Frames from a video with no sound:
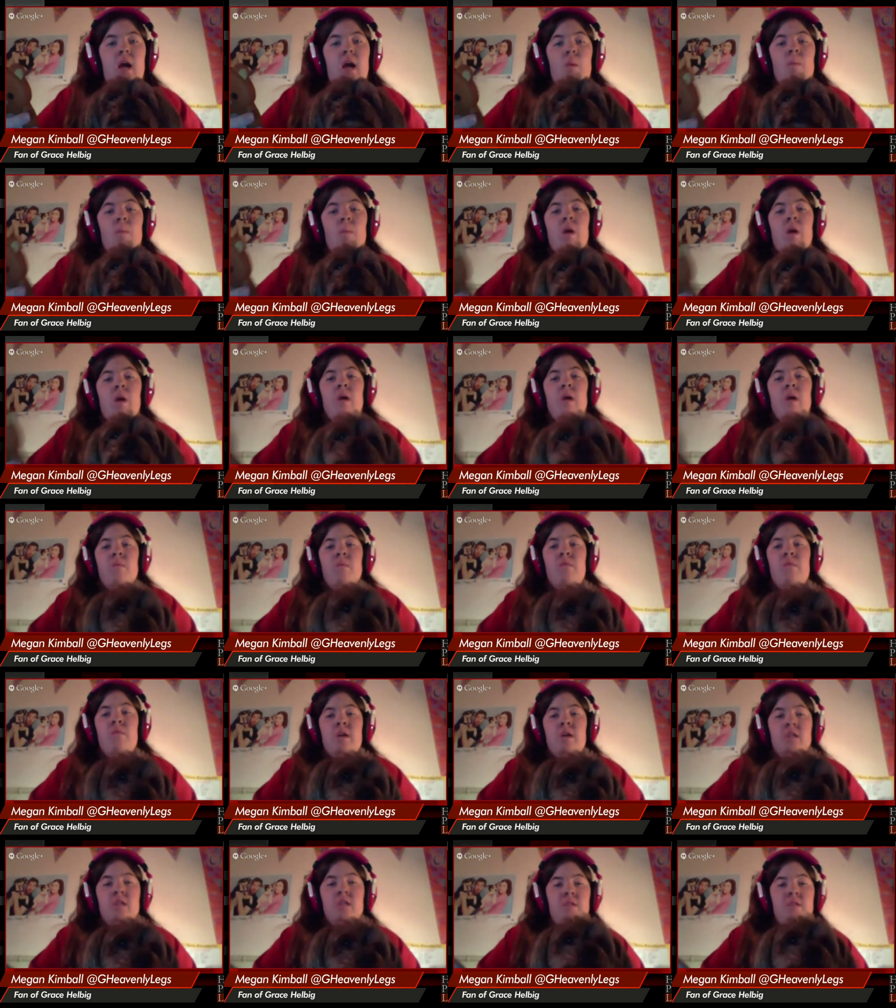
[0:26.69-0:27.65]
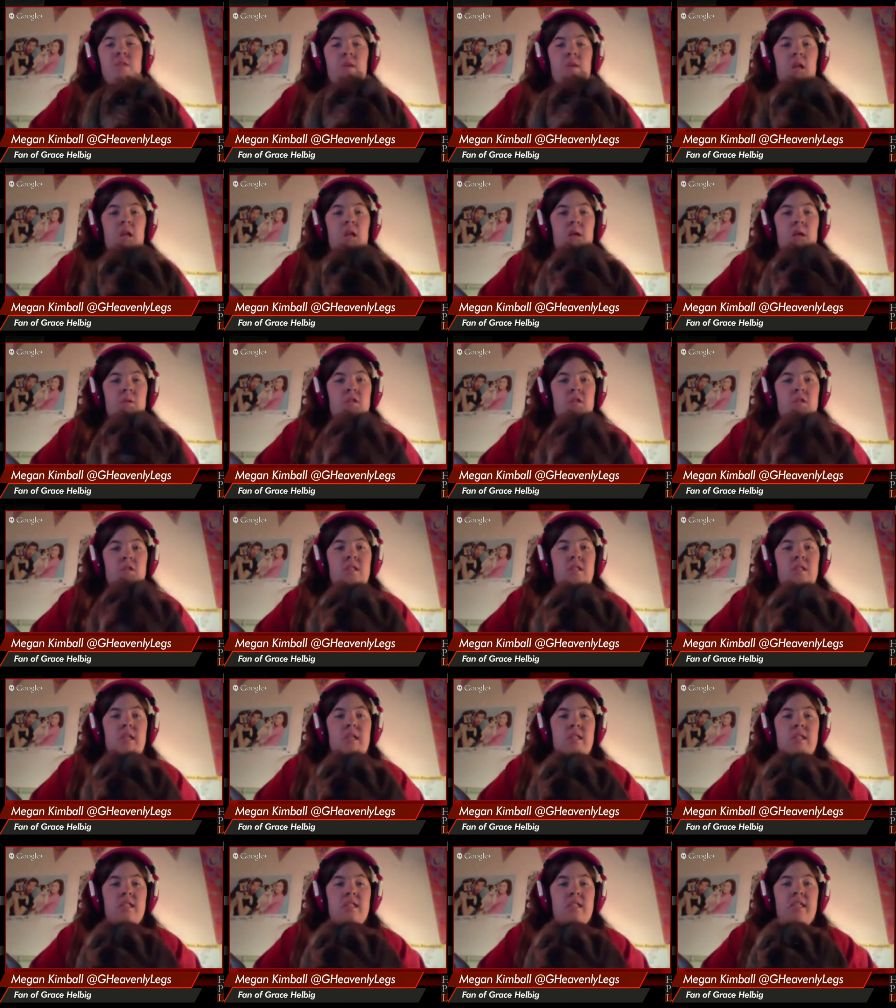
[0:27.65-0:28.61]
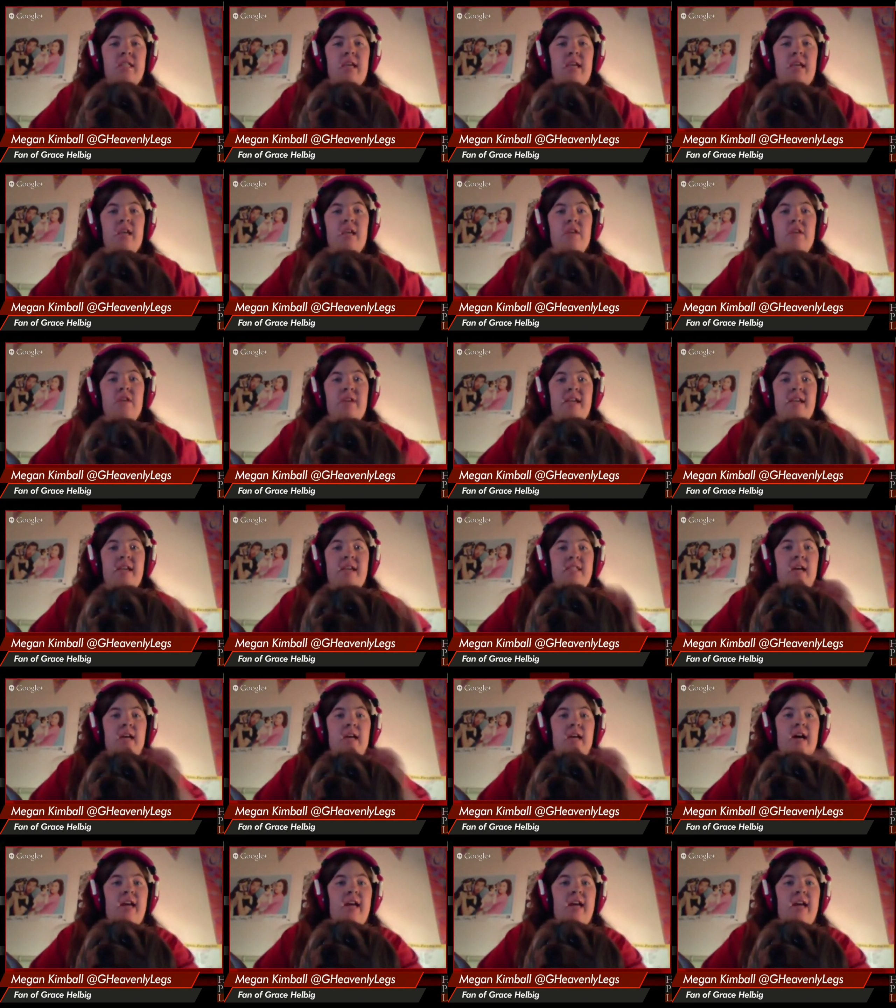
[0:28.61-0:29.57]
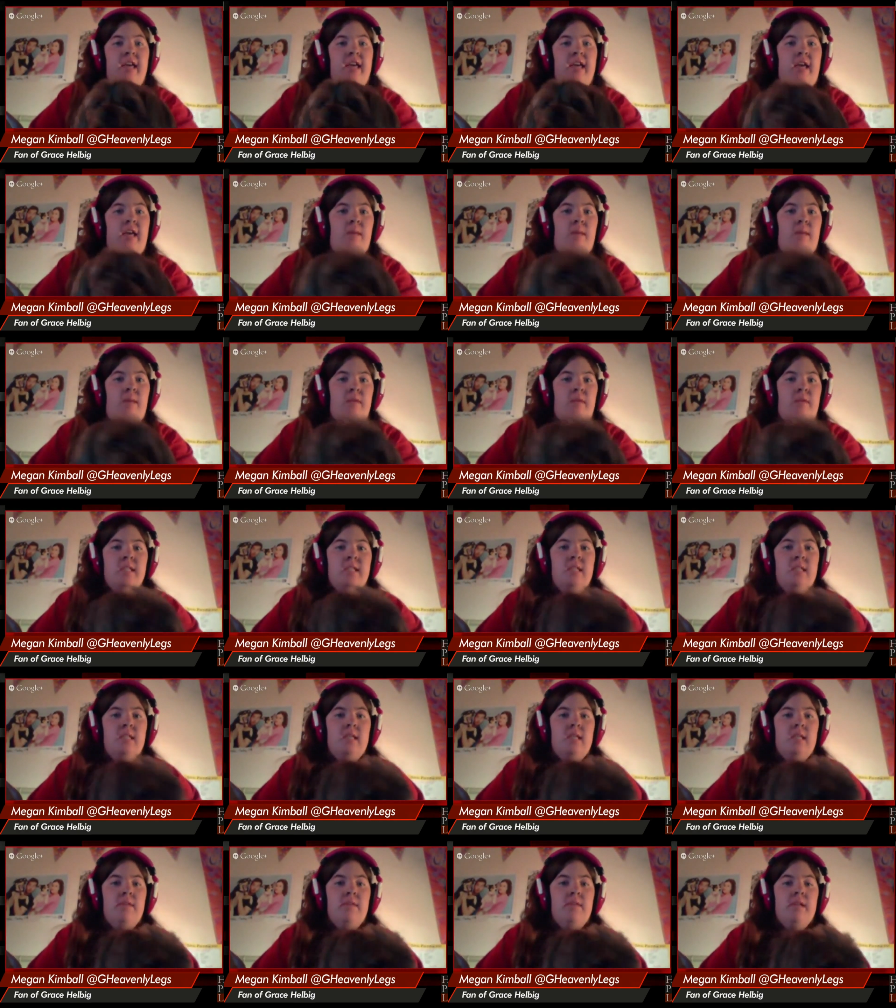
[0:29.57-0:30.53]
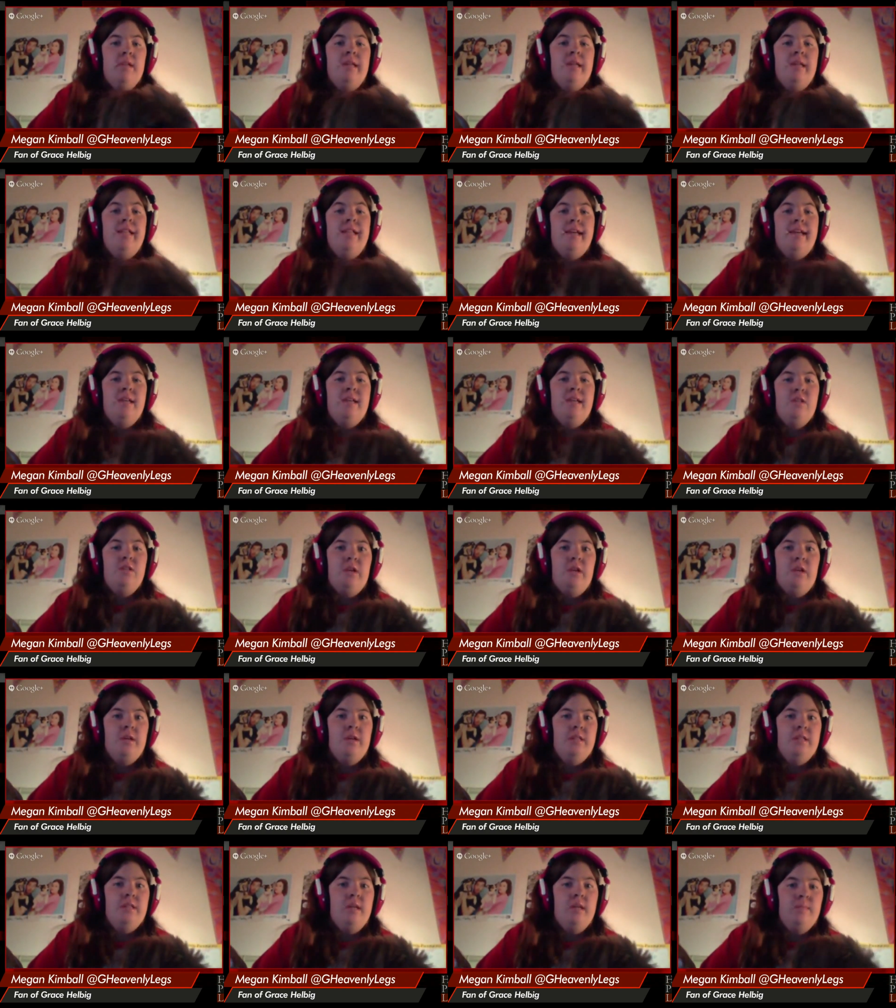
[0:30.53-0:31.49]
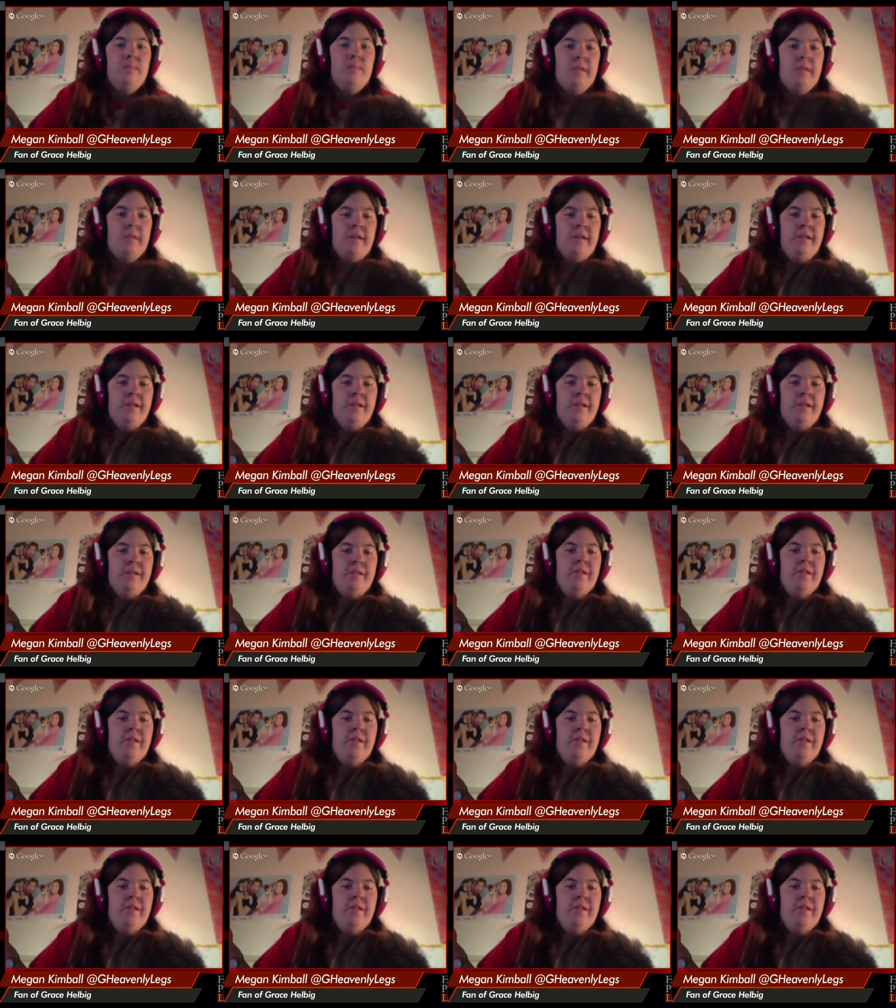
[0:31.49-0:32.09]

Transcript: Well, first of all, I would just like to say, Grace, I am Grace's Heavenly Legs on Tumblr. Oh,